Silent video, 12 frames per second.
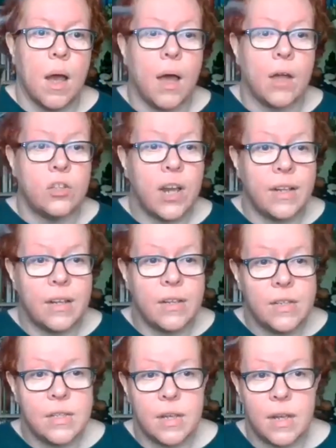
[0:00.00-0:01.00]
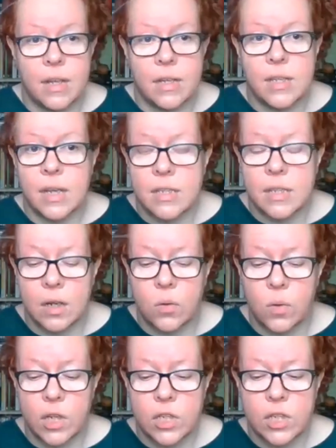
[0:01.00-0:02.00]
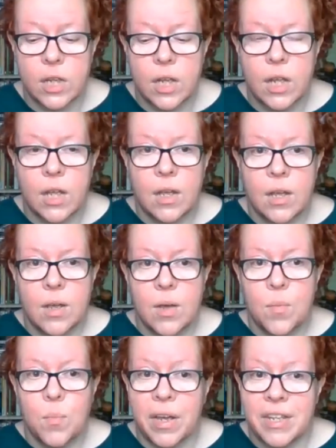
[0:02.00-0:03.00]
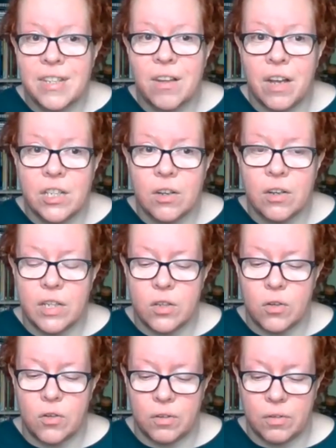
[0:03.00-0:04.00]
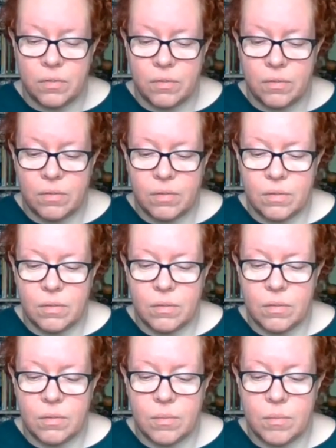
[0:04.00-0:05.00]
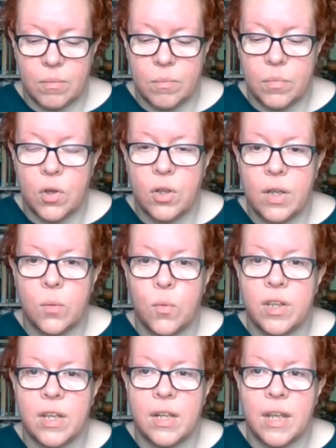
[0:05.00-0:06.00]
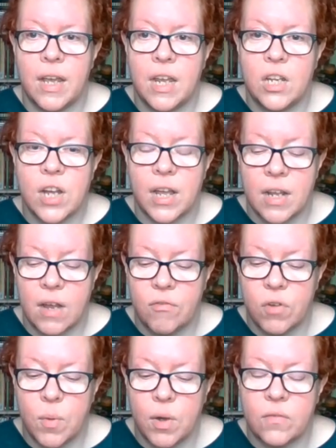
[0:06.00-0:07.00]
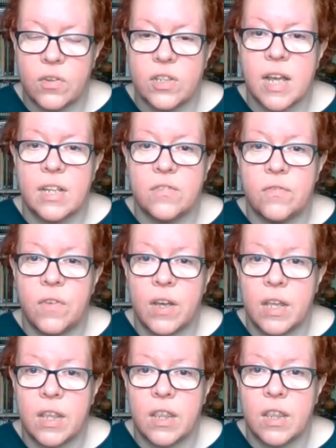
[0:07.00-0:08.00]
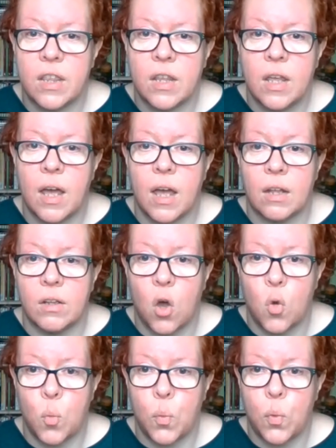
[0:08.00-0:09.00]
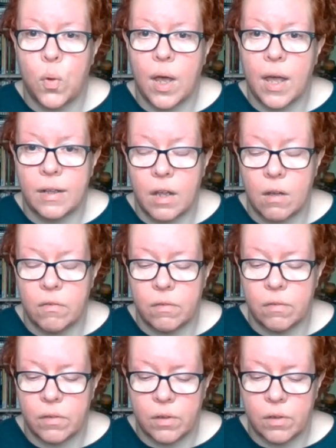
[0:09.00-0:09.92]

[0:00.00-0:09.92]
Our chalice is extinguished, but its light shines on, burning within each and every one of us as faith and hope and love.